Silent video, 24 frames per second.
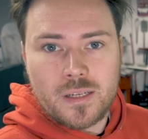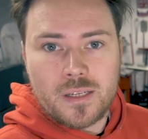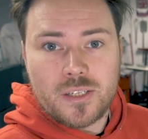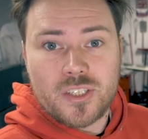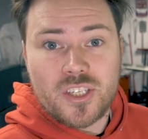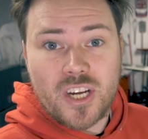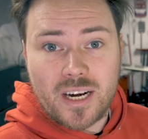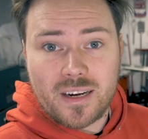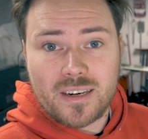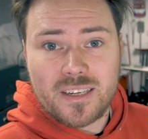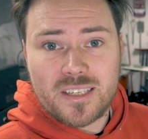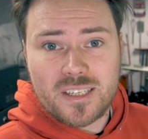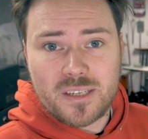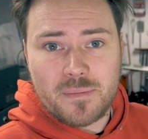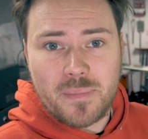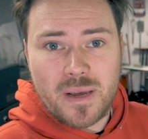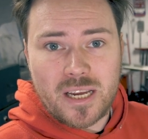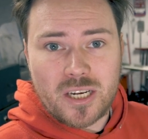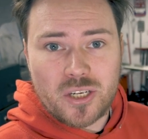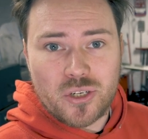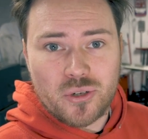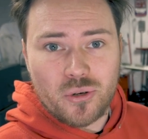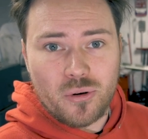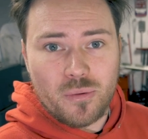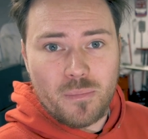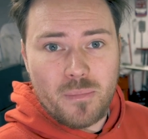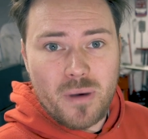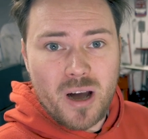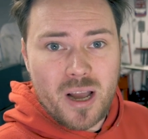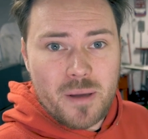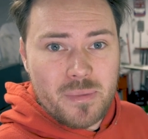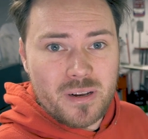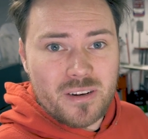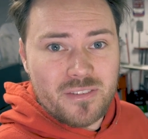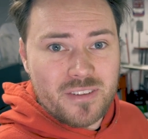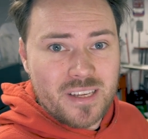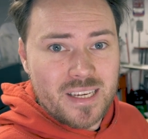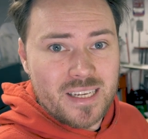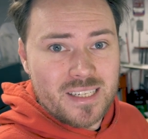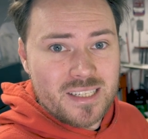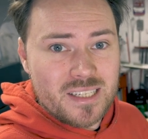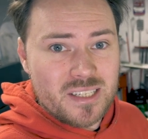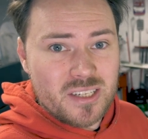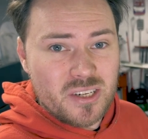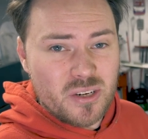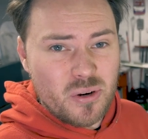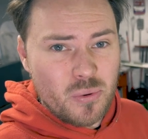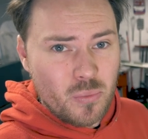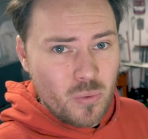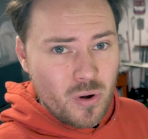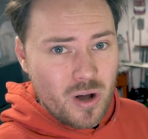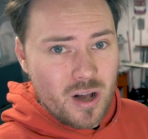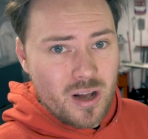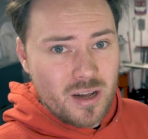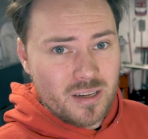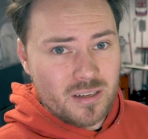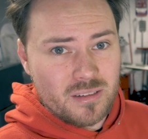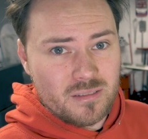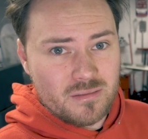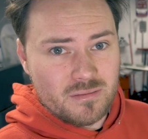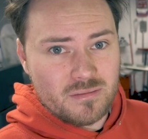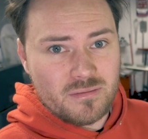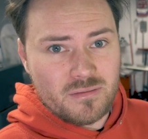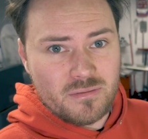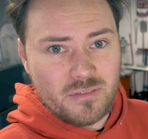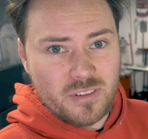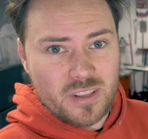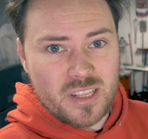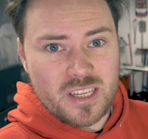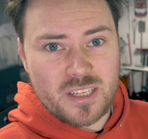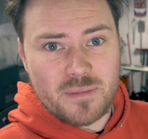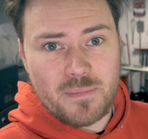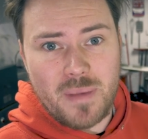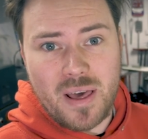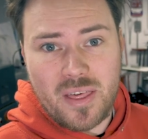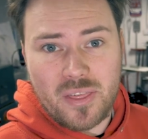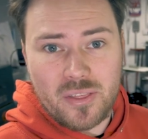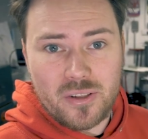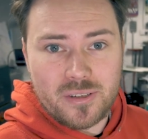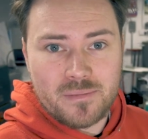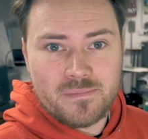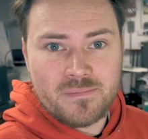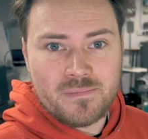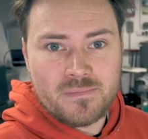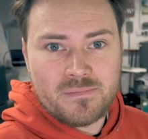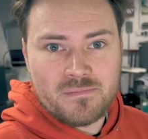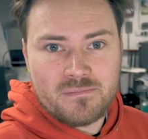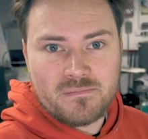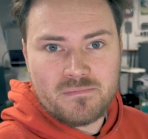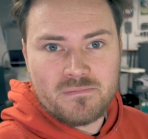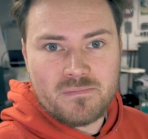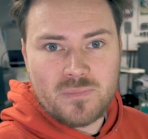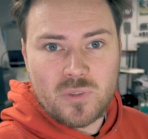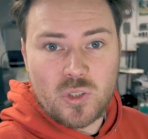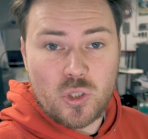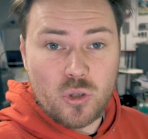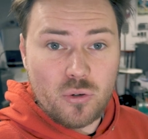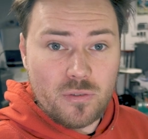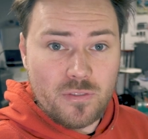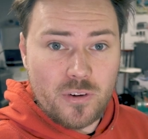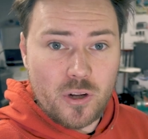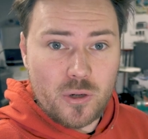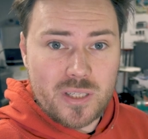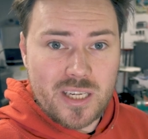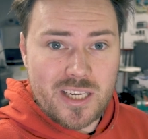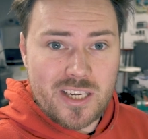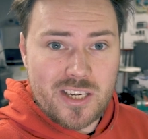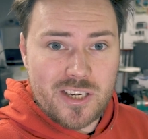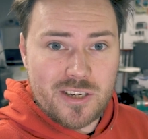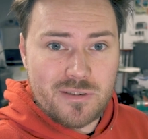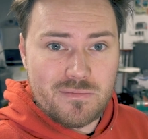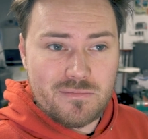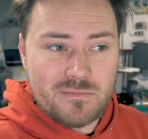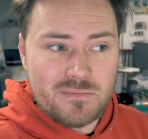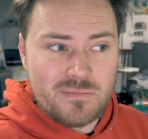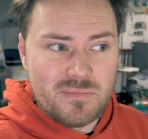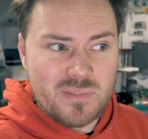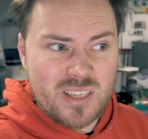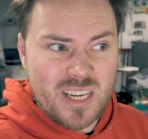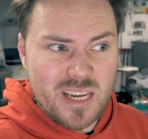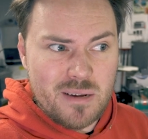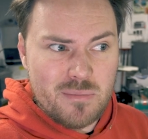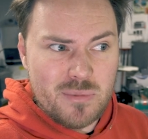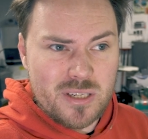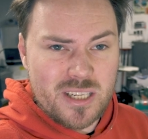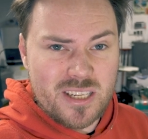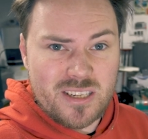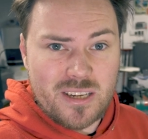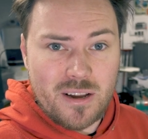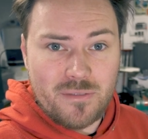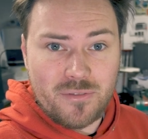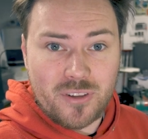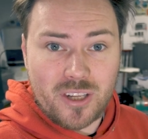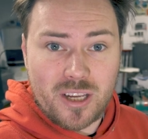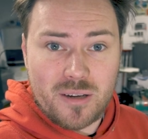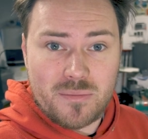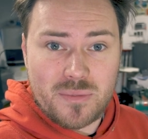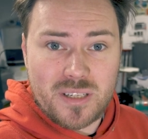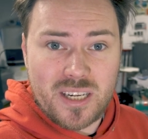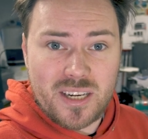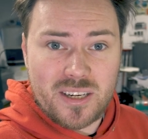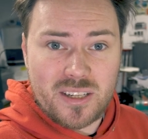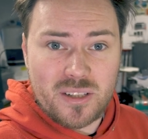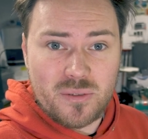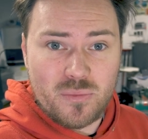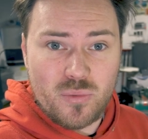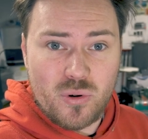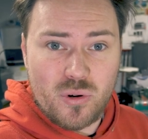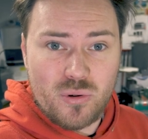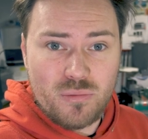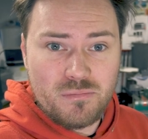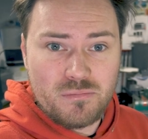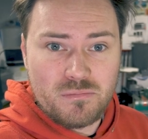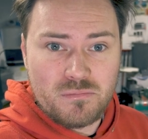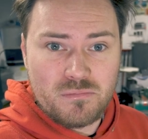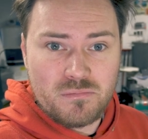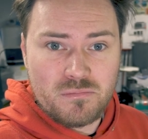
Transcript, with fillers: Checklist to make sure my bit of kit is going to work for this method. Dual voltage, same as the stuff that comes out of the wall.